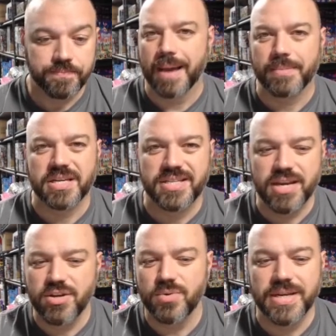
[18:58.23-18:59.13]
I'm
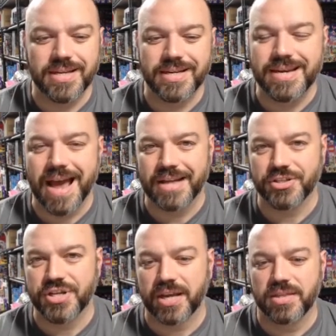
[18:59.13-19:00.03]
continuing to not
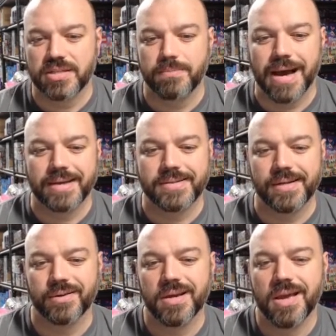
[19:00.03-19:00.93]
check this box
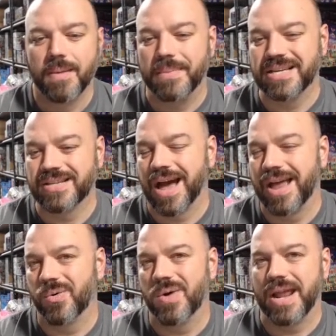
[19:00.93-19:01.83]
here because
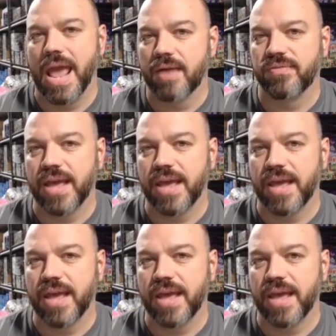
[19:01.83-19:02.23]
I don't want to have